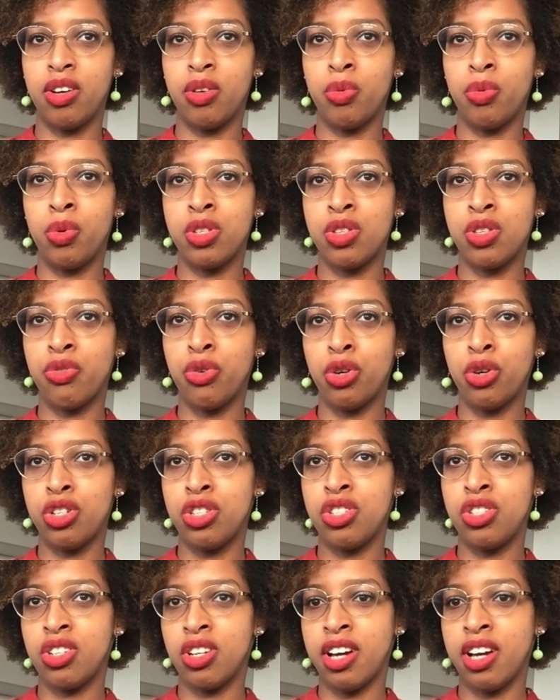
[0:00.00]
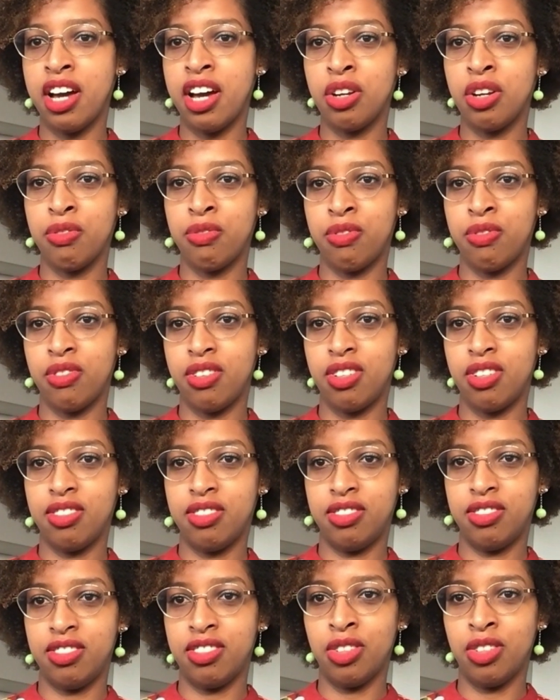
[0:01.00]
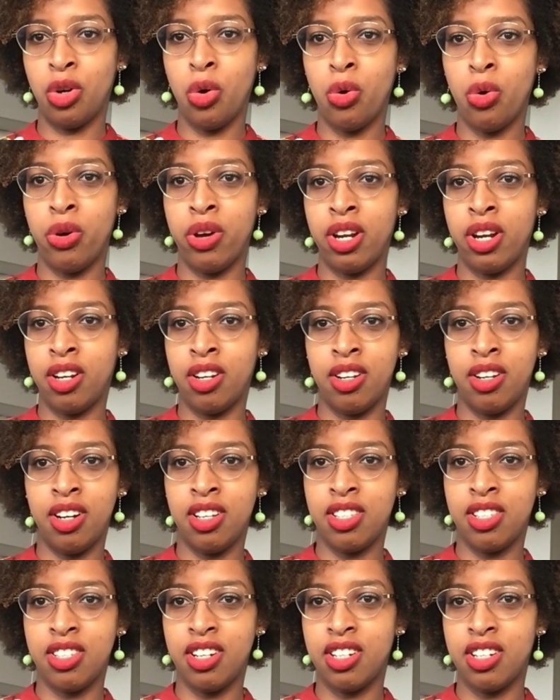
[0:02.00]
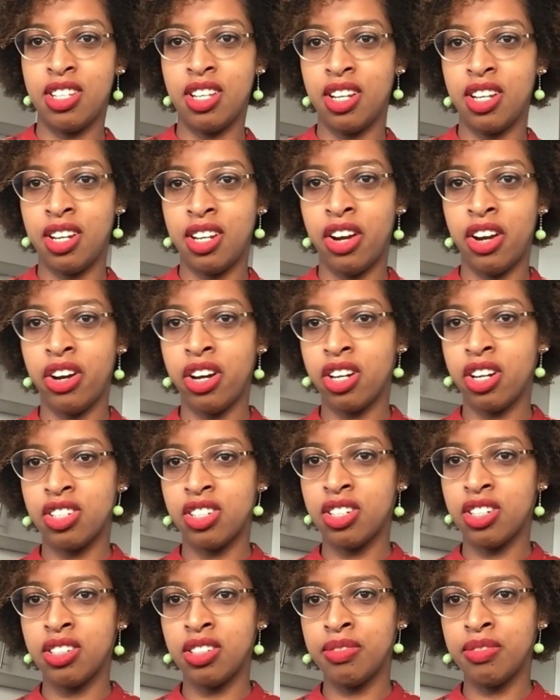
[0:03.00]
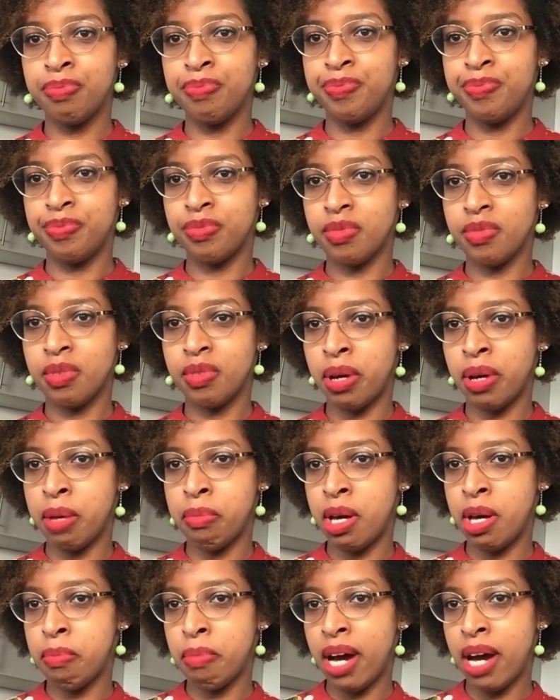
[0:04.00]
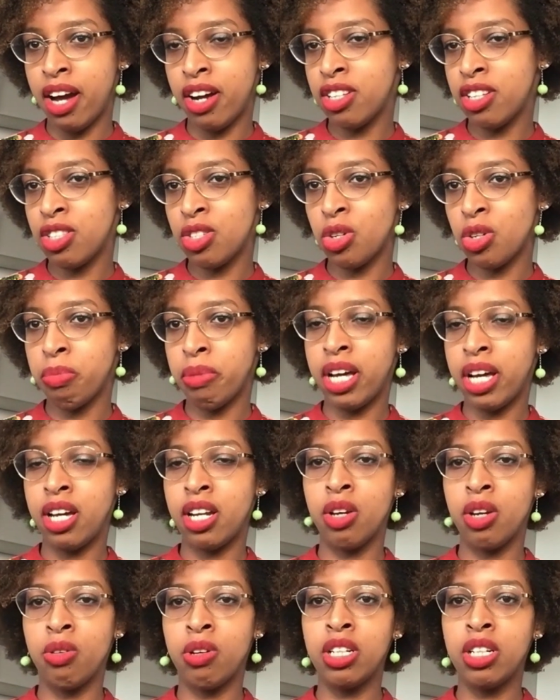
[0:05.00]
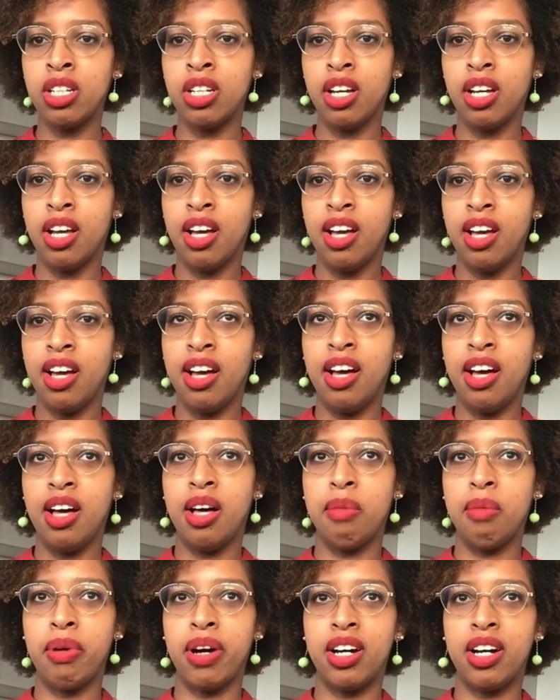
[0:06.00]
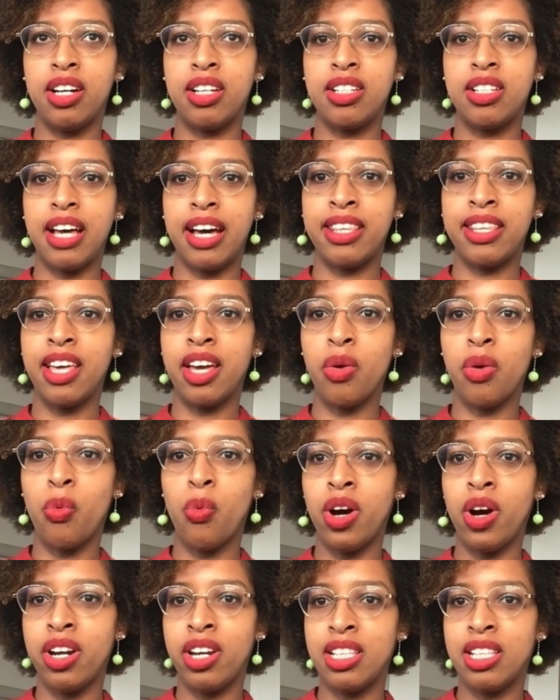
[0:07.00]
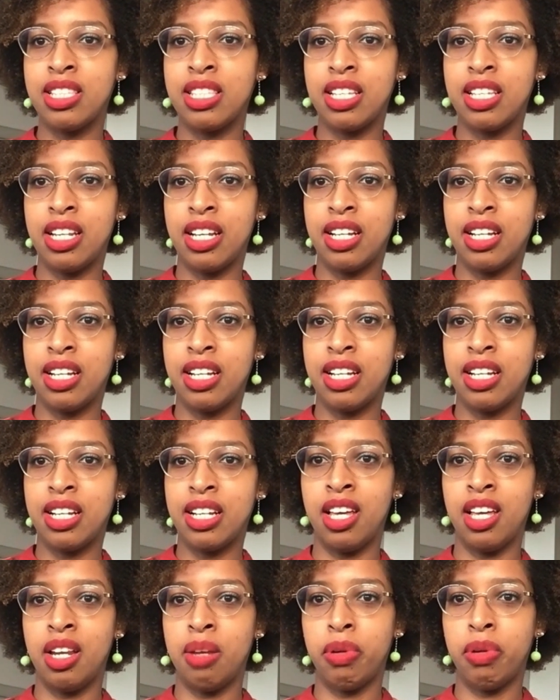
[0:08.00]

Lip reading: was forced to kind of go in a certain direction by my parents or by anyone. But I think one incident in